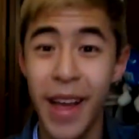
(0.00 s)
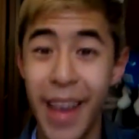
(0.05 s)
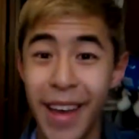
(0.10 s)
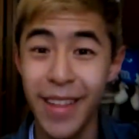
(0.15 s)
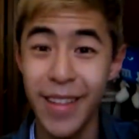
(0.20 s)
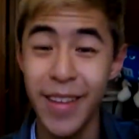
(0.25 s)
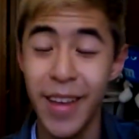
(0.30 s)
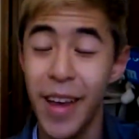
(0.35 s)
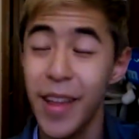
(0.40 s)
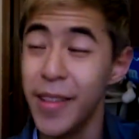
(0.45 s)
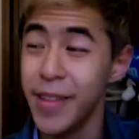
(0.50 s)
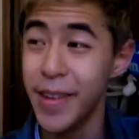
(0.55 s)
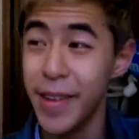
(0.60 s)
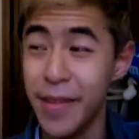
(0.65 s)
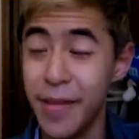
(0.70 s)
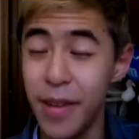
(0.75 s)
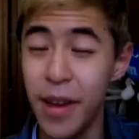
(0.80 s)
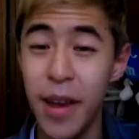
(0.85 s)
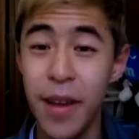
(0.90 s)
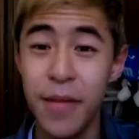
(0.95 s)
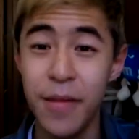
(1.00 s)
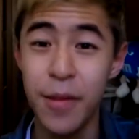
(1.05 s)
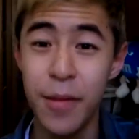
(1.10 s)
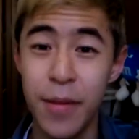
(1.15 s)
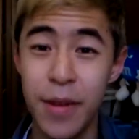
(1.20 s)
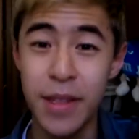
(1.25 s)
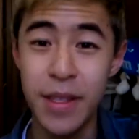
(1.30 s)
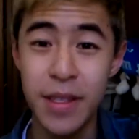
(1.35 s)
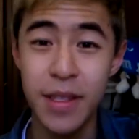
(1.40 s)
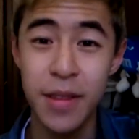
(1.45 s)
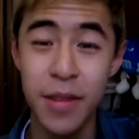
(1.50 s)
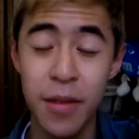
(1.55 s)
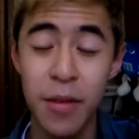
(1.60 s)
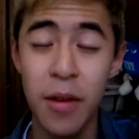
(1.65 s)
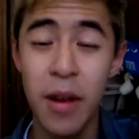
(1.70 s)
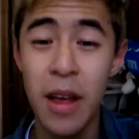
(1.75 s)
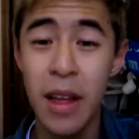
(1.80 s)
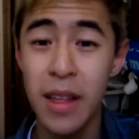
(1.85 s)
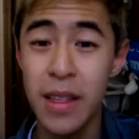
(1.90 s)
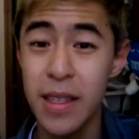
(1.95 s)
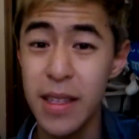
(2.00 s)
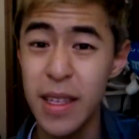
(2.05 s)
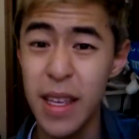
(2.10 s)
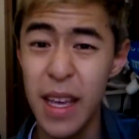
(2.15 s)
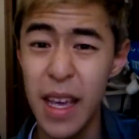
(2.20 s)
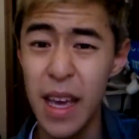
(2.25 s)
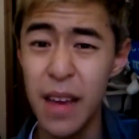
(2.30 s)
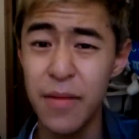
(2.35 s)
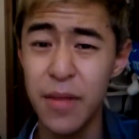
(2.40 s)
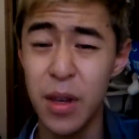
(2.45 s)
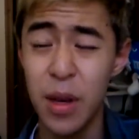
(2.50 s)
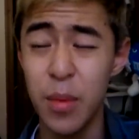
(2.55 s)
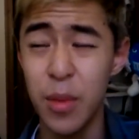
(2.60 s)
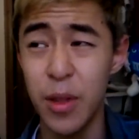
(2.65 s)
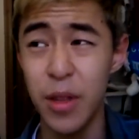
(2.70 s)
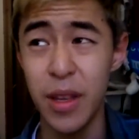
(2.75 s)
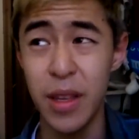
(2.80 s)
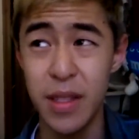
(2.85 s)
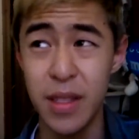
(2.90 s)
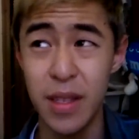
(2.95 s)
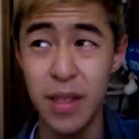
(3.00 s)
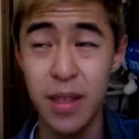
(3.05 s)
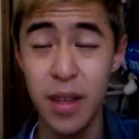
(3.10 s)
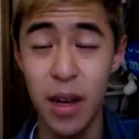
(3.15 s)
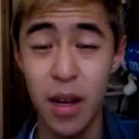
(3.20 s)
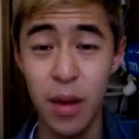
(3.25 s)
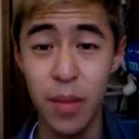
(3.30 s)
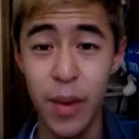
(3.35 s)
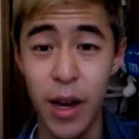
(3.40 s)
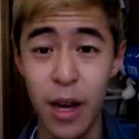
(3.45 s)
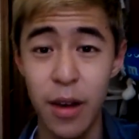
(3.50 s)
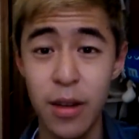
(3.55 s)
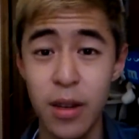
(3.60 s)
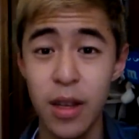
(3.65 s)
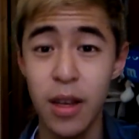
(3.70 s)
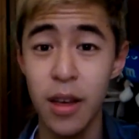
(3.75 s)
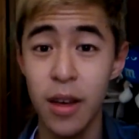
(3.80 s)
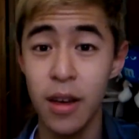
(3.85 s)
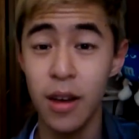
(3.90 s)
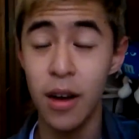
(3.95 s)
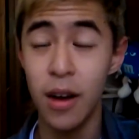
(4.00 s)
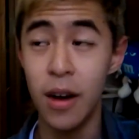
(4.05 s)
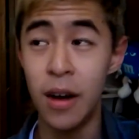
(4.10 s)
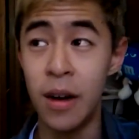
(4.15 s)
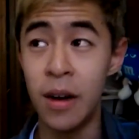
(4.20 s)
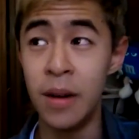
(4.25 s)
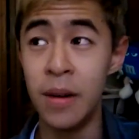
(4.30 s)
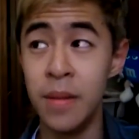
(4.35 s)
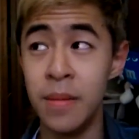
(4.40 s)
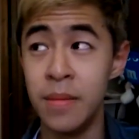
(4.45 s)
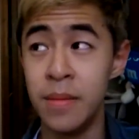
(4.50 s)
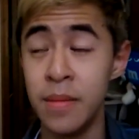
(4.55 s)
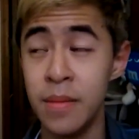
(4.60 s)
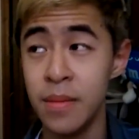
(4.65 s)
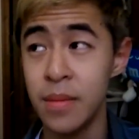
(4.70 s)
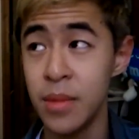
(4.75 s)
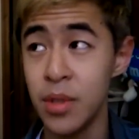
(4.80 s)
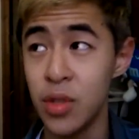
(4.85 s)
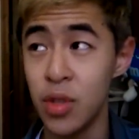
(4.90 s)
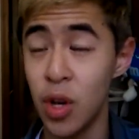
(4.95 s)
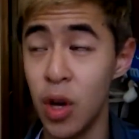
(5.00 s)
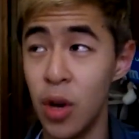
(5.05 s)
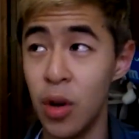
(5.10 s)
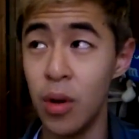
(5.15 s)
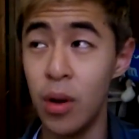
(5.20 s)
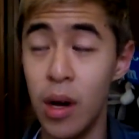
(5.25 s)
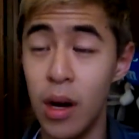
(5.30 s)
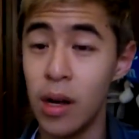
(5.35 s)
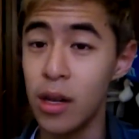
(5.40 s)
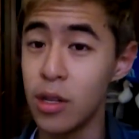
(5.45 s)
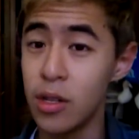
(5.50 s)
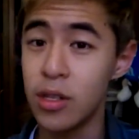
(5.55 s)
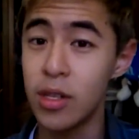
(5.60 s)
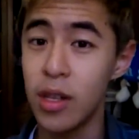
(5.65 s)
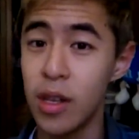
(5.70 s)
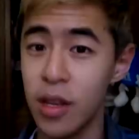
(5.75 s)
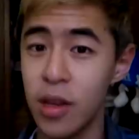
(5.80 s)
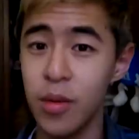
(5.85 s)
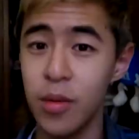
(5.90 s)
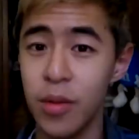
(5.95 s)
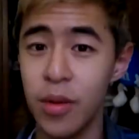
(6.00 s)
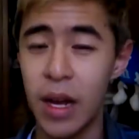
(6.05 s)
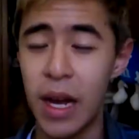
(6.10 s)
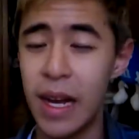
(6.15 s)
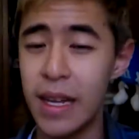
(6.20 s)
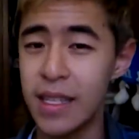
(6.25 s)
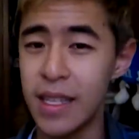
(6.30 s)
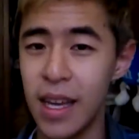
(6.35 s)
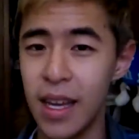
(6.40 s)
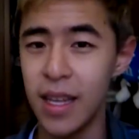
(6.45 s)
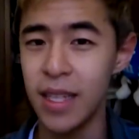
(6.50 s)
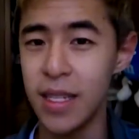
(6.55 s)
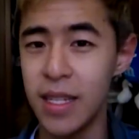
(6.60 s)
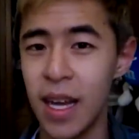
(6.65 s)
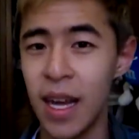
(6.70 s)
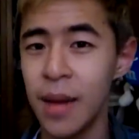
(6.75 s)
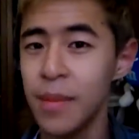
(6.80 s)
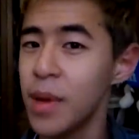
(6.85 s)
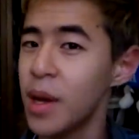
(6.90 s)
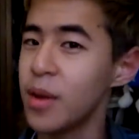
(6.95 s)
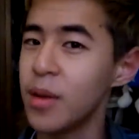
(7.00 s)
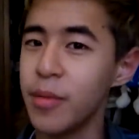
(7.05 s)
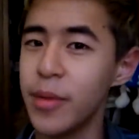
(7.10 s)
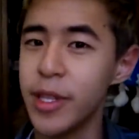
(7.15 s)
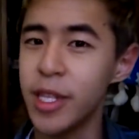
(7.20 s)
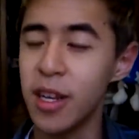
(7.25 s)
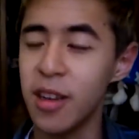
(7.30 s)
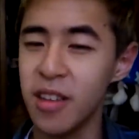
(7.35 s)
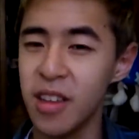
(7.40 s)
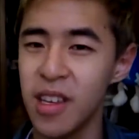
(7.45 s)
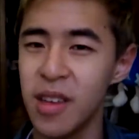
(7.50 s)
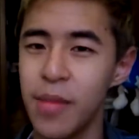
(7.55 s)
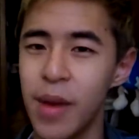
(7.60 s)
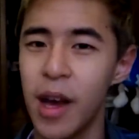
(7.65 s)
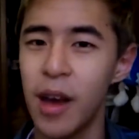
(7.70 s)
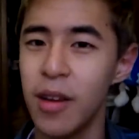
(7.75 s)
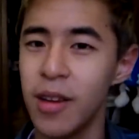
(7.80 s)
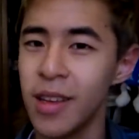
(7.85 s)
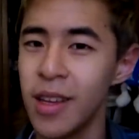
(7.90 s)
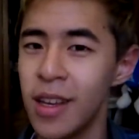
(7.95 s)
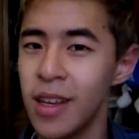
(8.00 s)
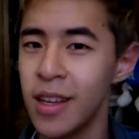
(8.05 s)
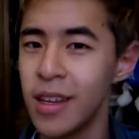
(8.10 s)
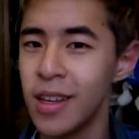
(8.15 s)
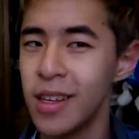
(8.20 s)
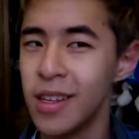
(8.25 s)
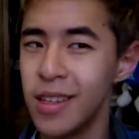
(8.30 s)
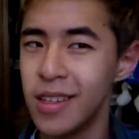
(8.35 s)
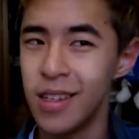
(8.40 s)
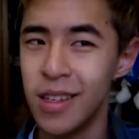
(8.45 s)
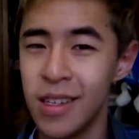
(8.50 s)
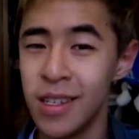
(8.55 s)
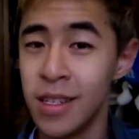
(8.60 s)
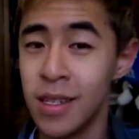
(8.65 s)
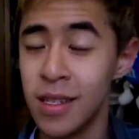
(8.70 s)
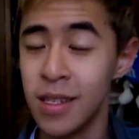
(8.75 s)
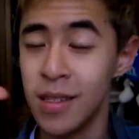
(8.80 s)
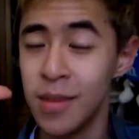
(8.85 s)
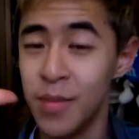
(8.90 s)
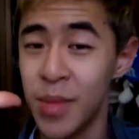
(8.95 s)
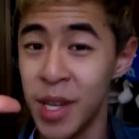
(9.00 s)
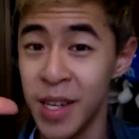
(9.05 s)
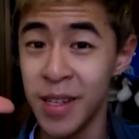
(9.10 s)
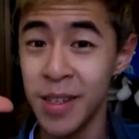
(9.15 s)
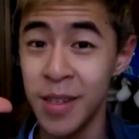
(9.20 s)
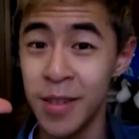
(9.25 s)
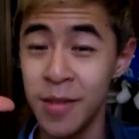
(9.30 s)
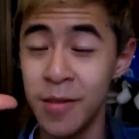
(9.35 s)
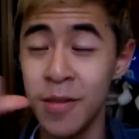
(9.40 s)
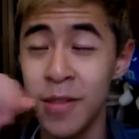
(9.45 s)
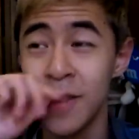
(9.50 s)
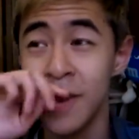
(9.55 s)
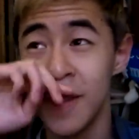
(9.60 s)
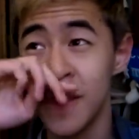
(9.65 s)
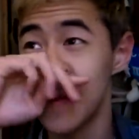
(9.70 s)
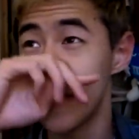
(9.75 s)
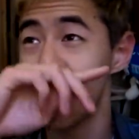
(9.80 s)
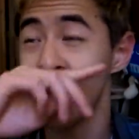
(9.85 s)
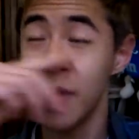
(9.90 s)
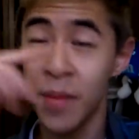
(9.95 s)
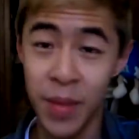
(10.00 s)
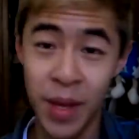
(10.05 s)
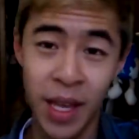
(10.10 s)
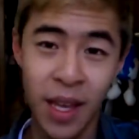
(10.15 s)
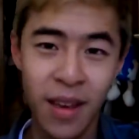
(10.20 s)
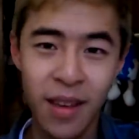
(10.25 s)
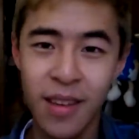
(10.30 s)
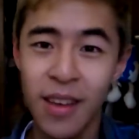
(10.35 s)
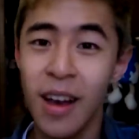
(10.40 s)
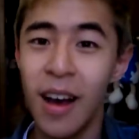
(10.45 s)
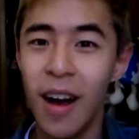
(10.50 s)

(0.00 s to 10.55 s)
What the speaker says: Hello, everyone. So today I have a couple things to talk about. So I'll just tell you guys ahead of time. I'm going to be talking about big news for me.